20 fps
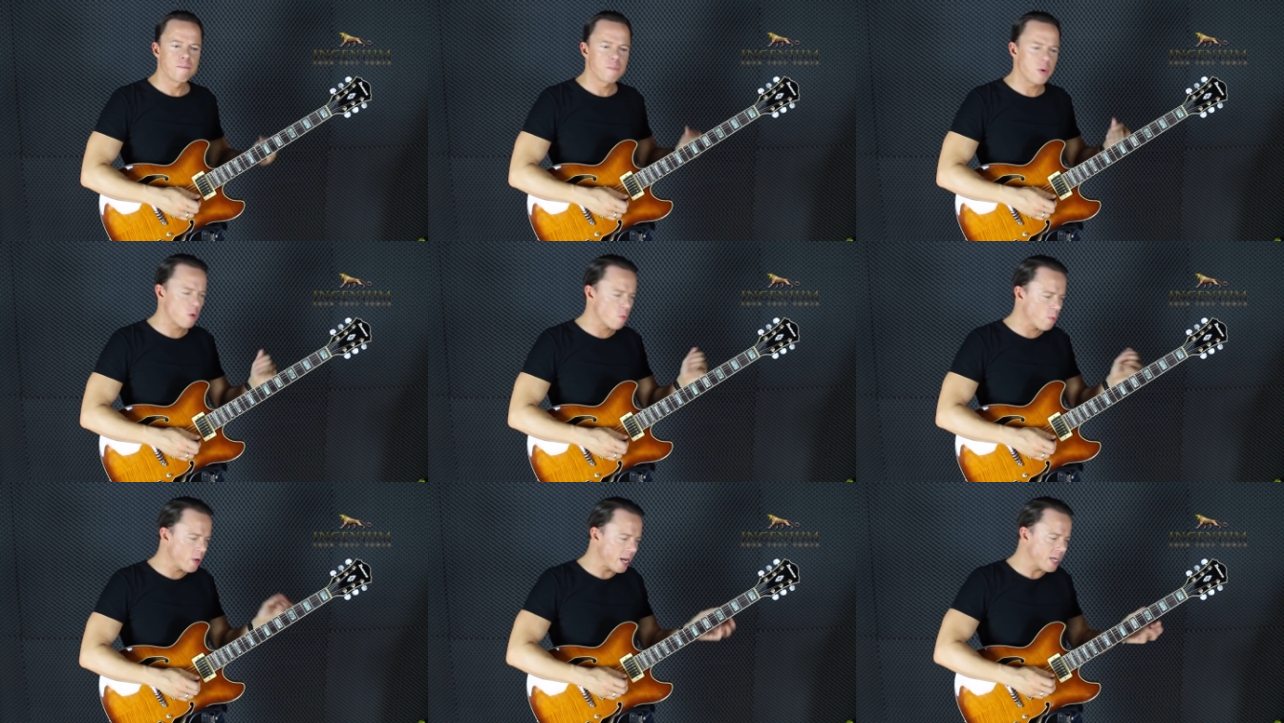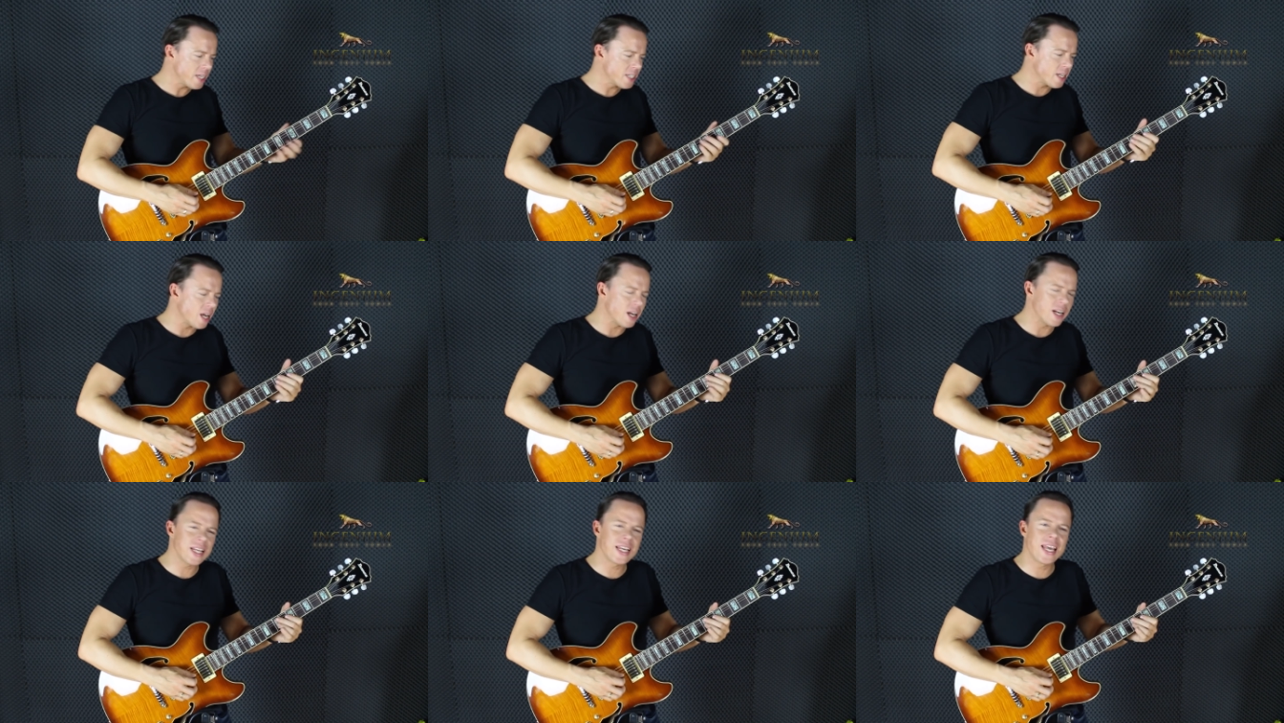But when I
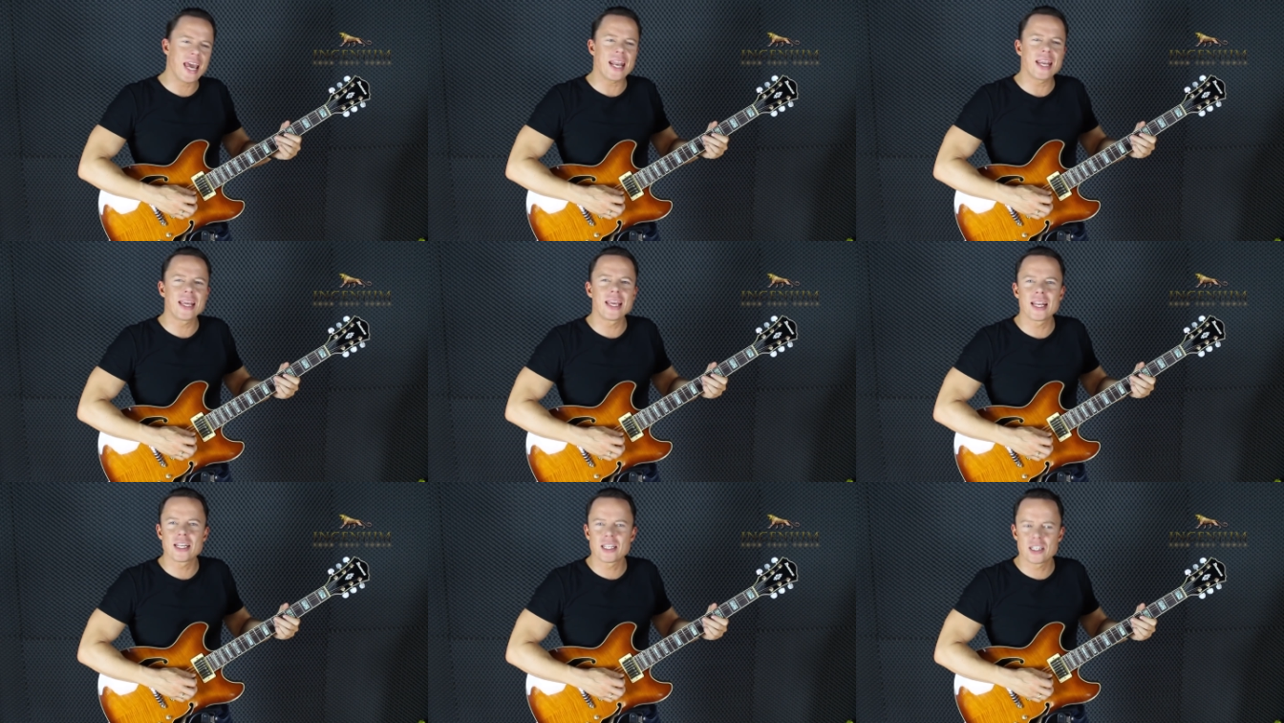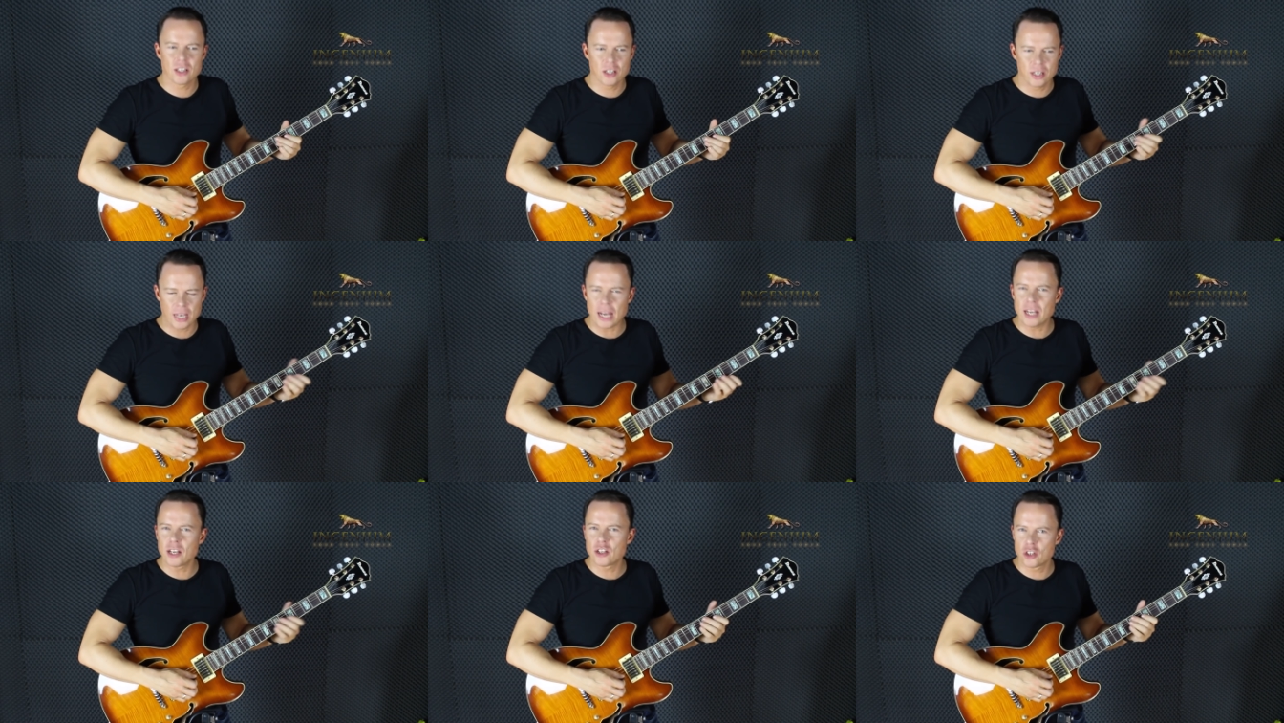started
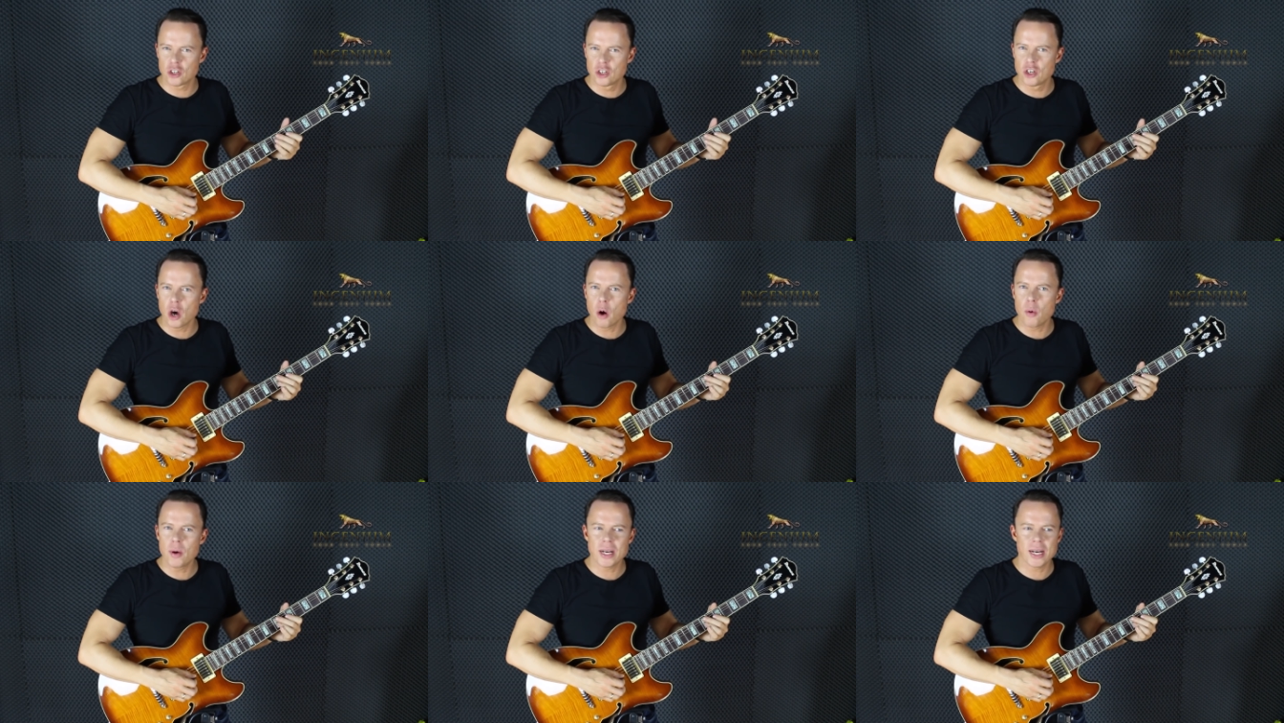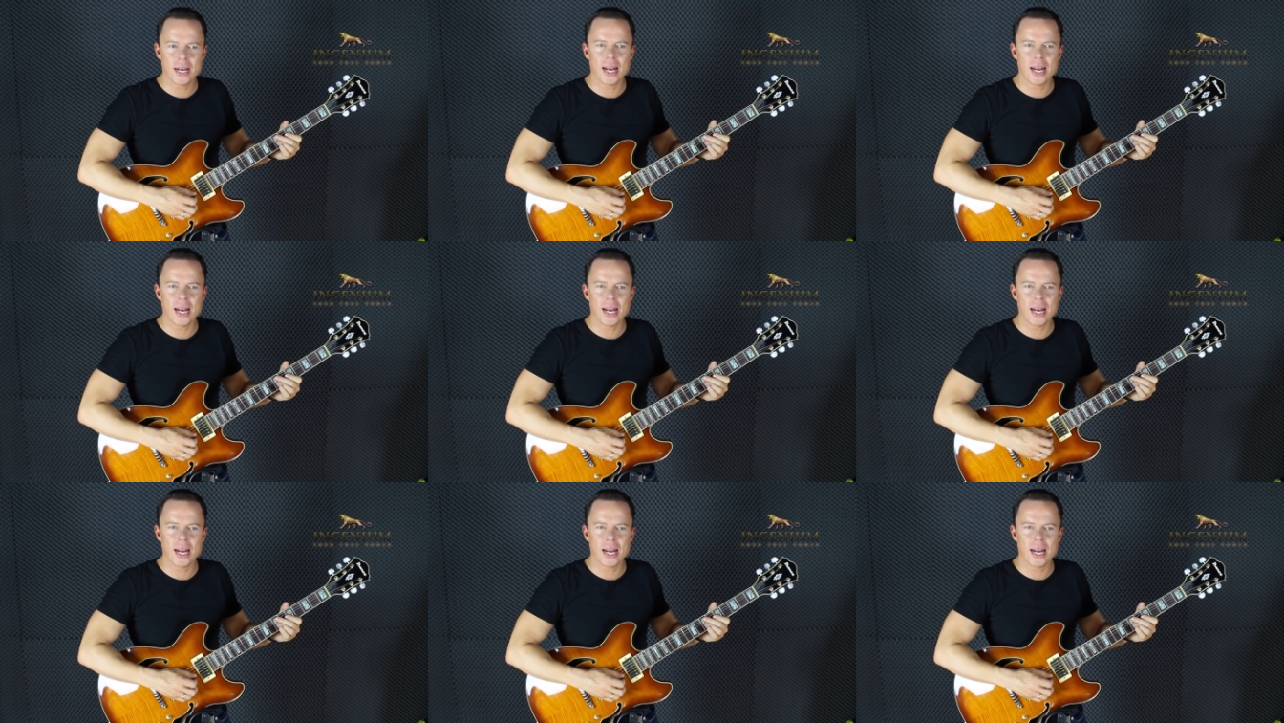getting to know it,